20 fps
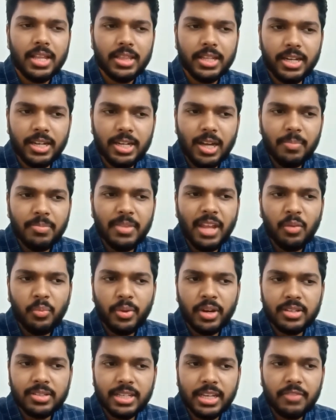The income that
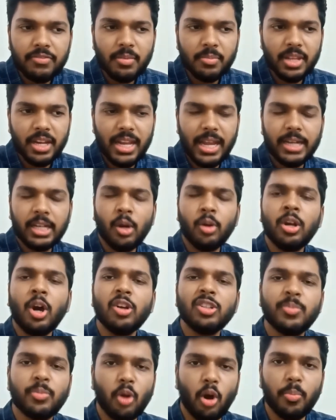we receive from the let out
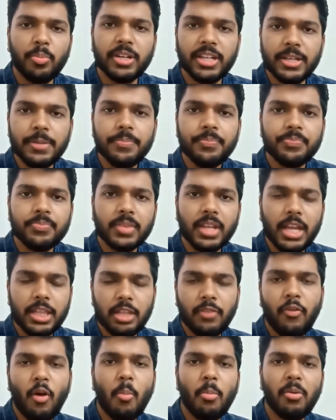house property in
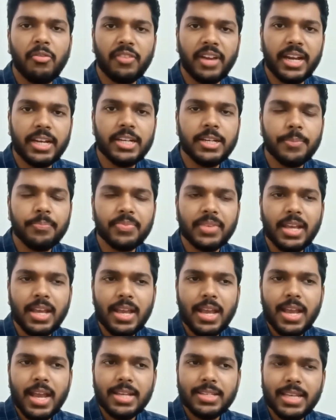the form of rent
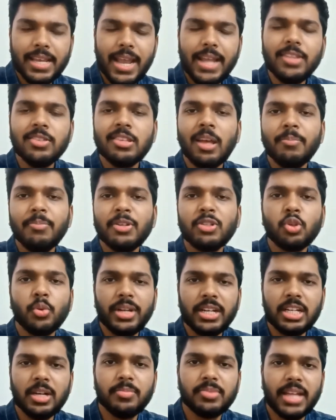is again subject to
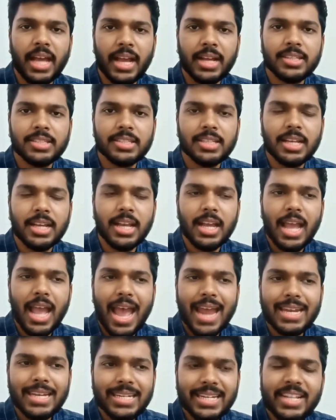income tax
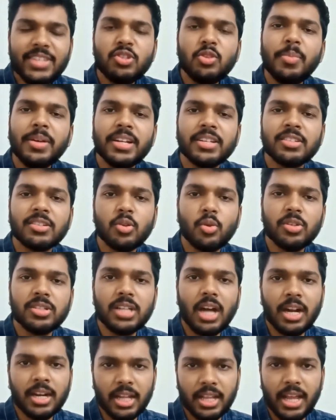and needs to be disclosed
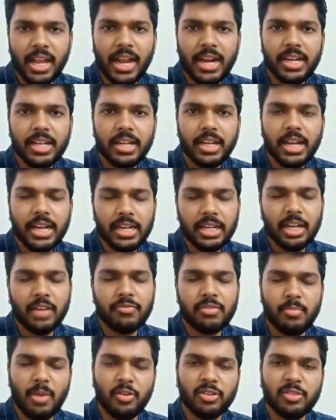under the head income
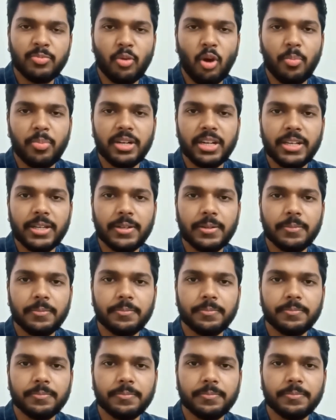from house property.
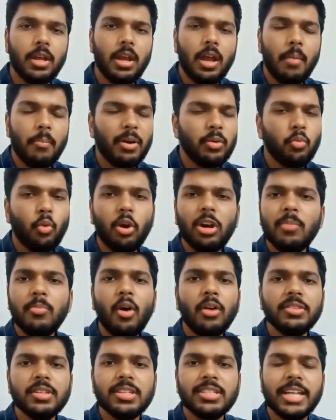But what
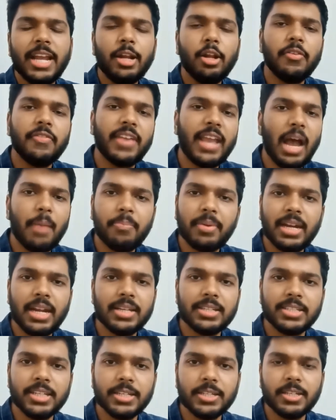about the sale of capital
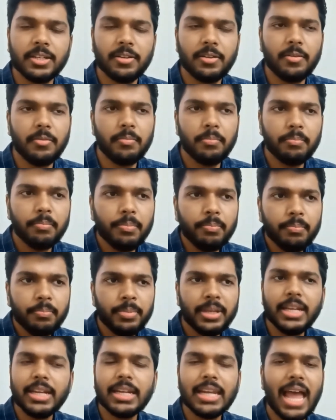asset?
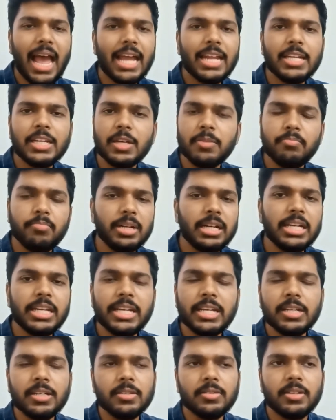Be it land,
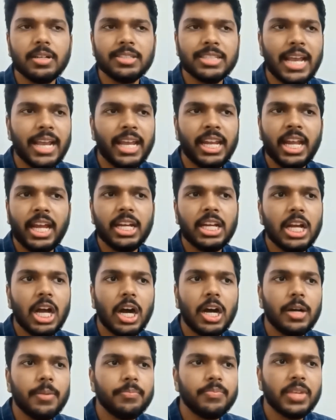building, a second-hand
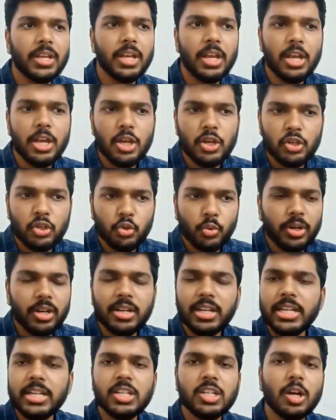car,
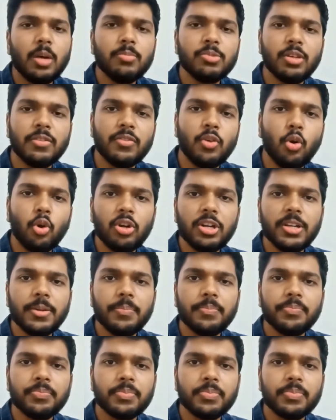jewelry in terms of gold?